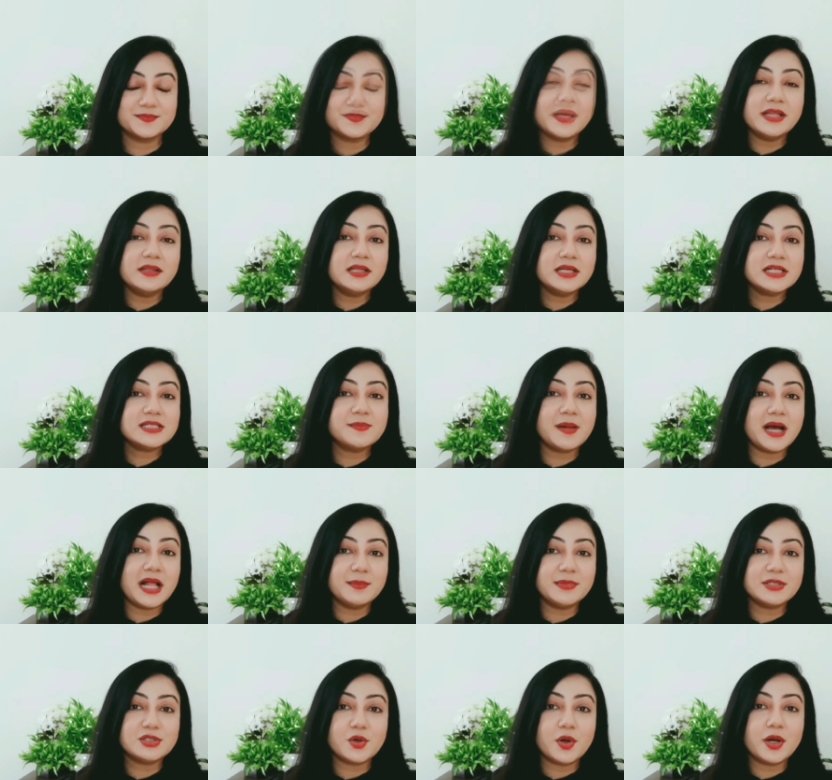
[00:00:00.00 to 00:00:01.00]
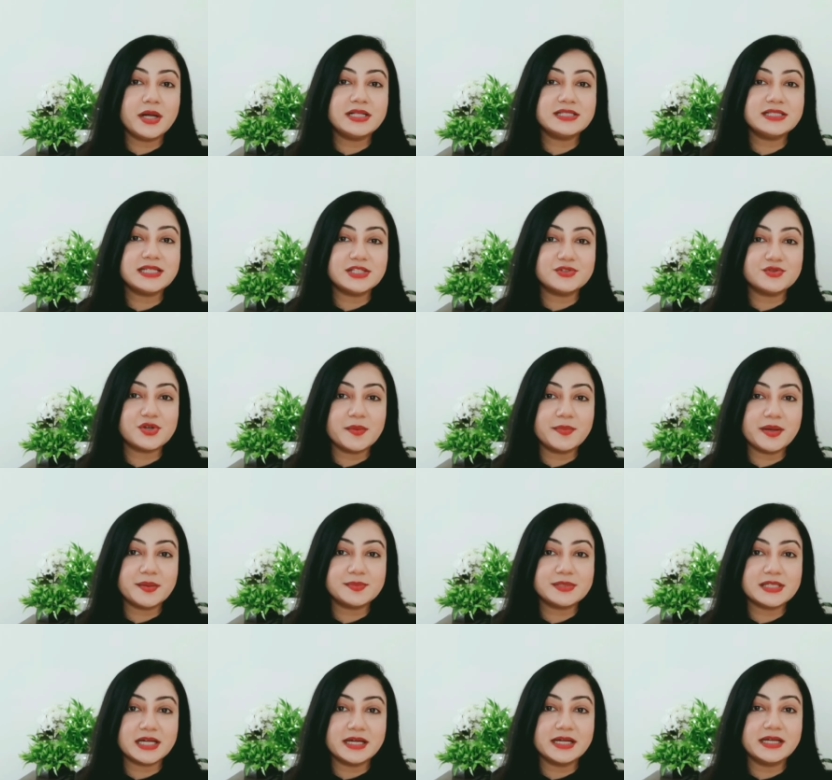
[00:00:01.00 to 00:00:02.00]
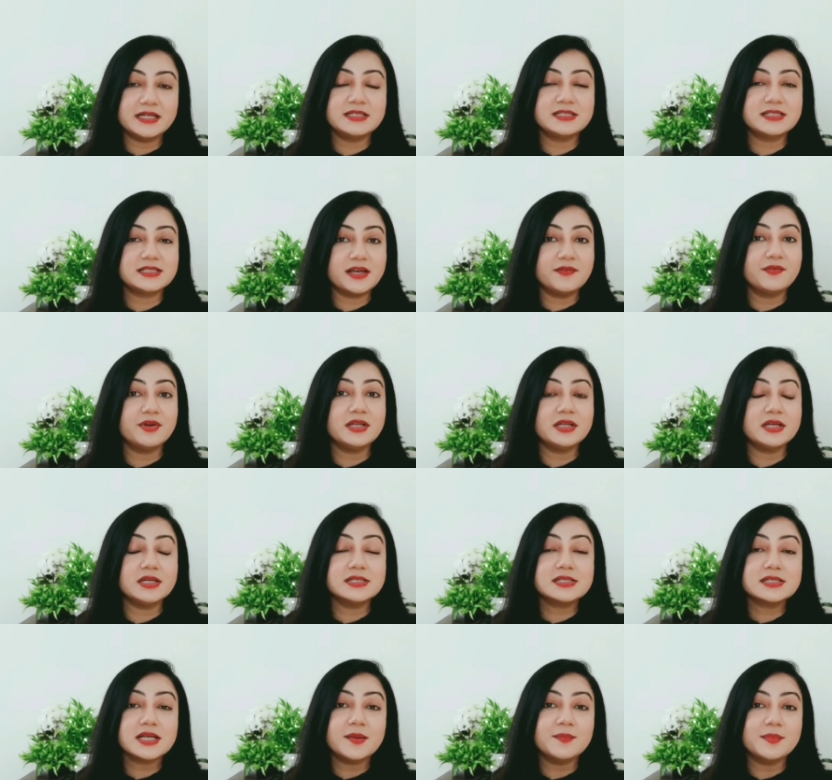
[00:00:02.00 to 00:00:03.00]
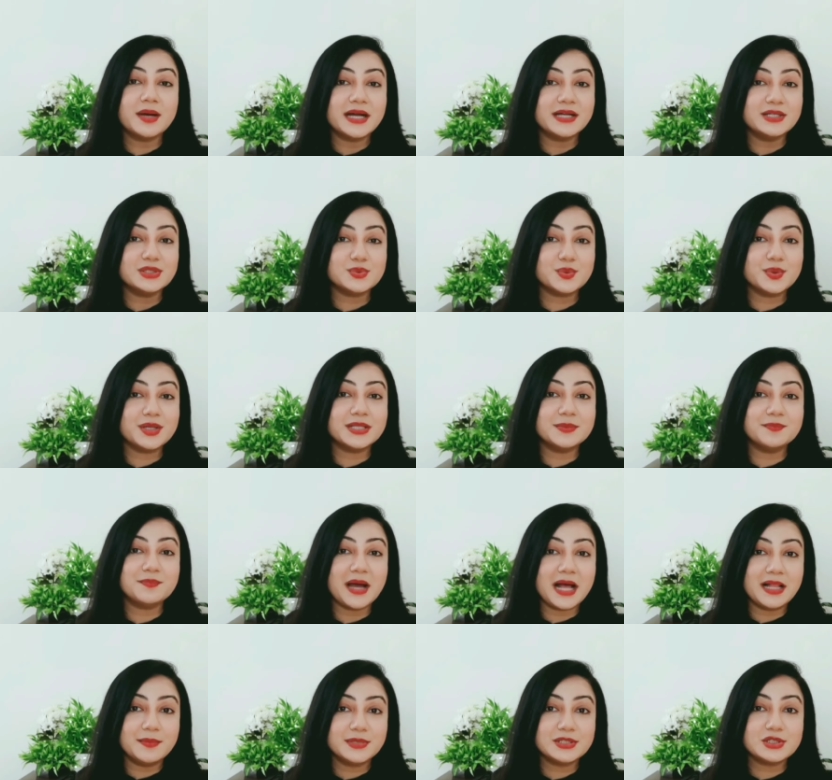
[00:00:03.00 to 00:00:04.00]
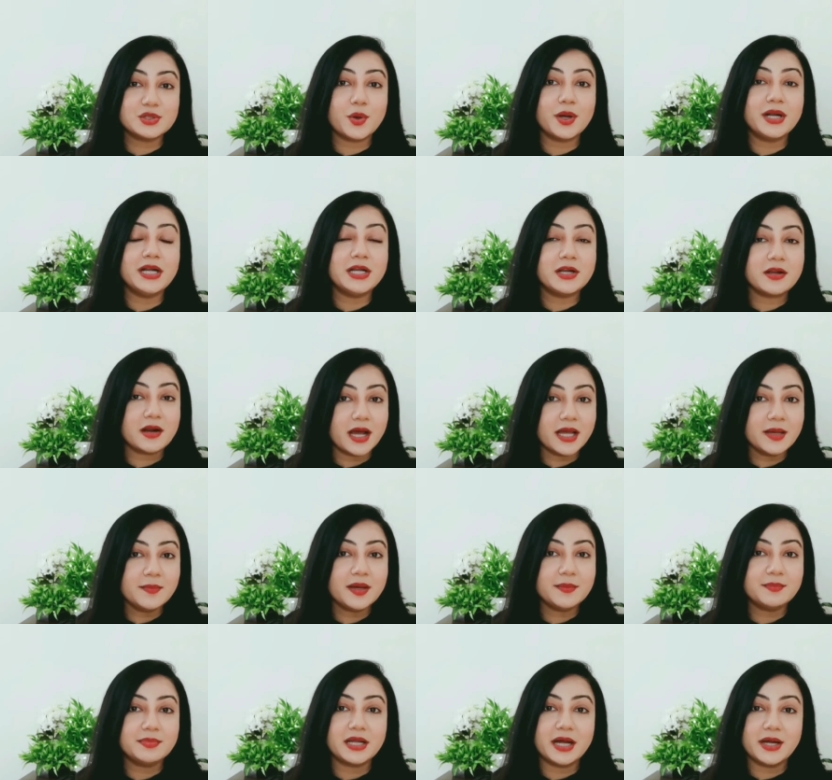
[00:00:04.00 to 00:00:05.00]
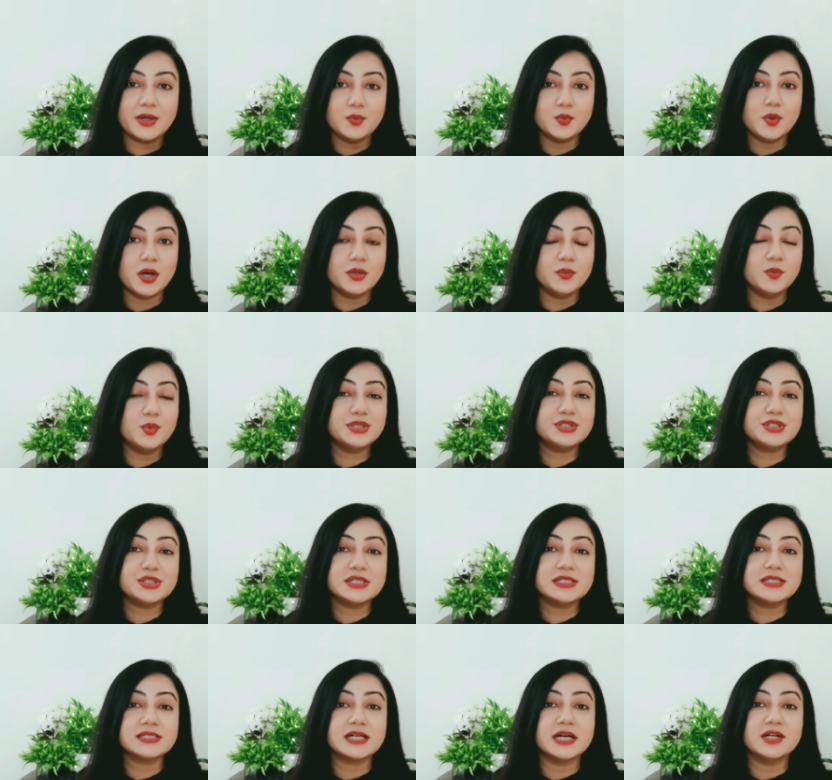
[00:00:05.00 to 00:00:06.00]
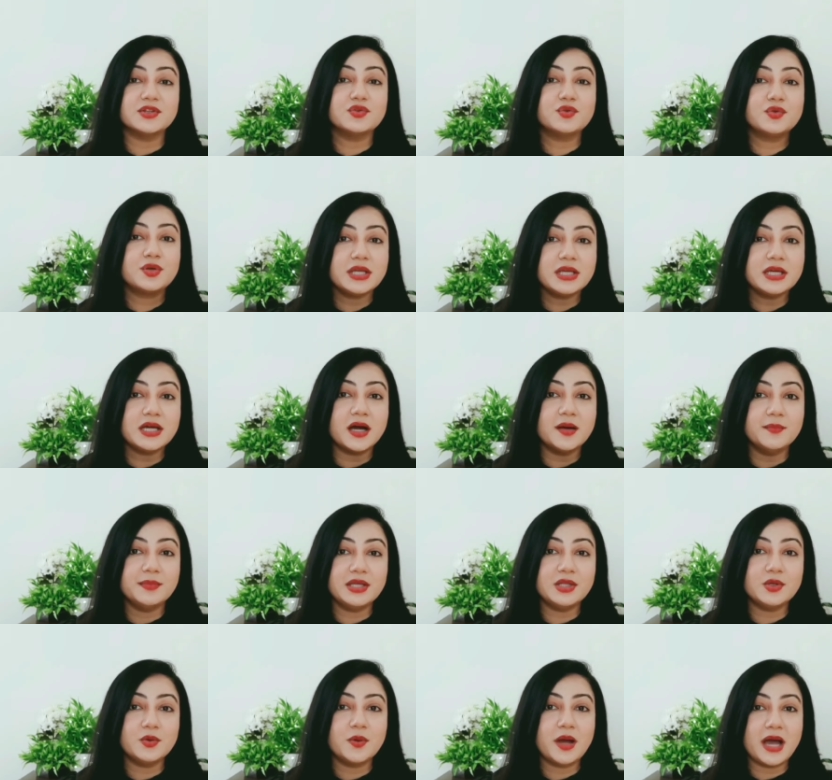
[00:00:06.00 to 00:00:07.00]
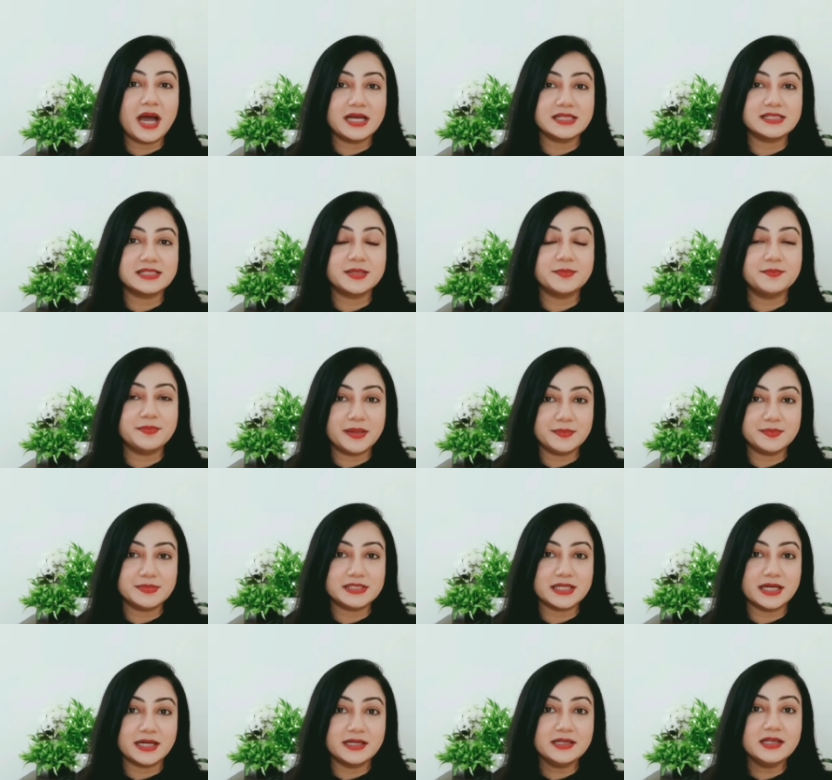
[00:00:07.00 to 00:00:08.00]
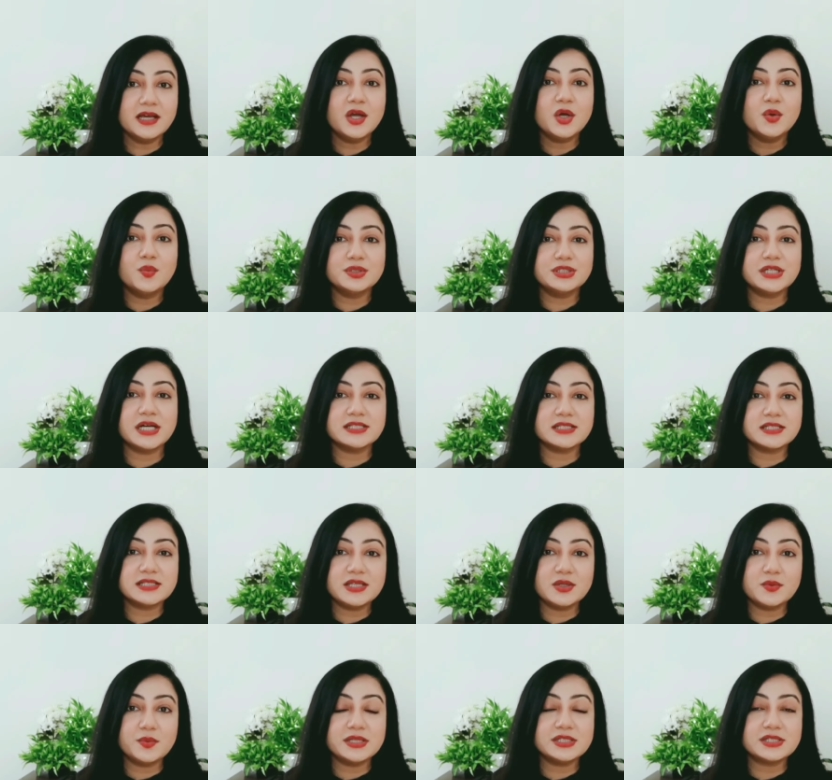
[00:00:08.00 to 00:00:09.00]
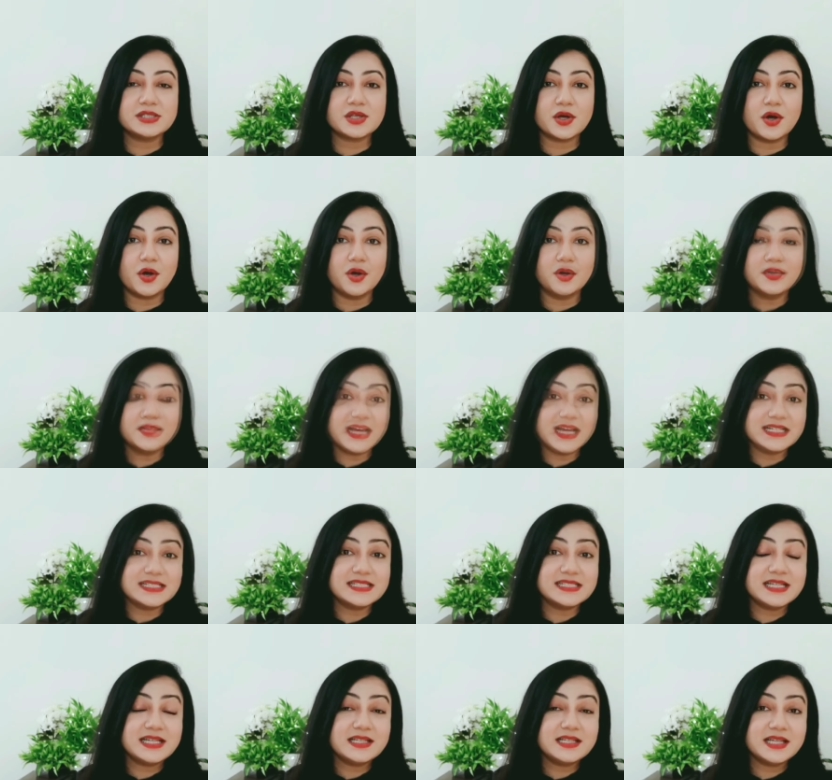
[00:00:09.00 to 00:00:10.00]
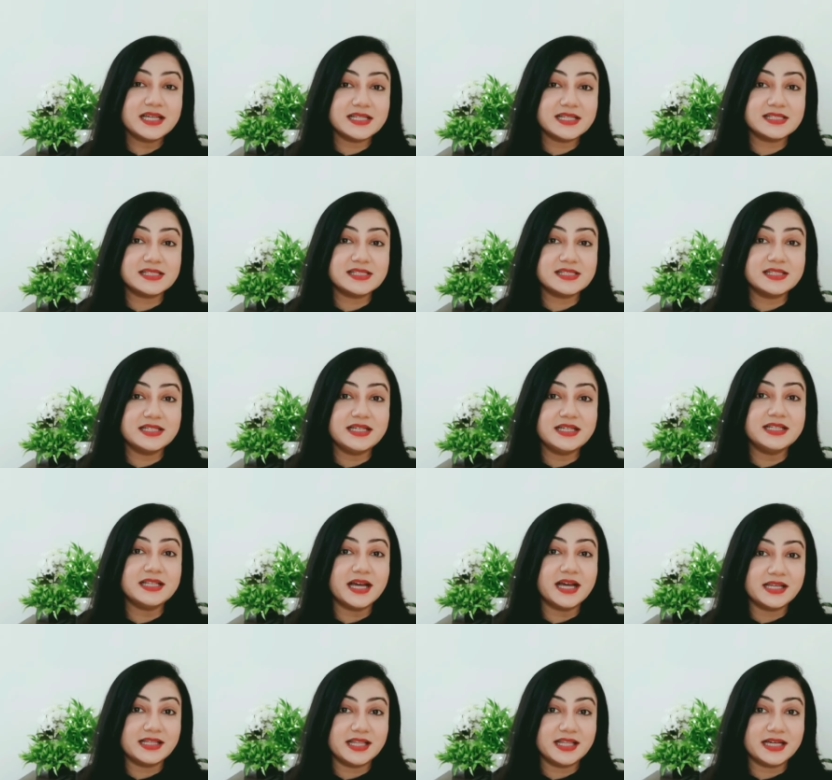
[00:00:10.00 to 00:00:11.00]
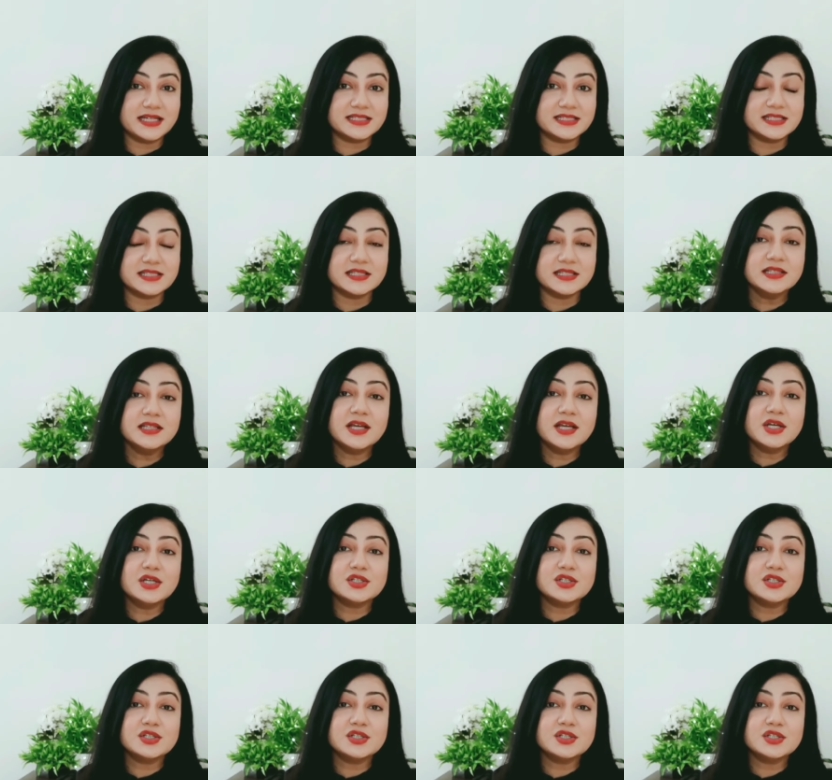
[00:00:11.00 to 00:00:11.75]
When this palmitoyl tetrapeptide 7 is combined with palmitoyl tripeptide 1 which is a 3 amino acid peptide which has a sequence of glycine, histidine and lysine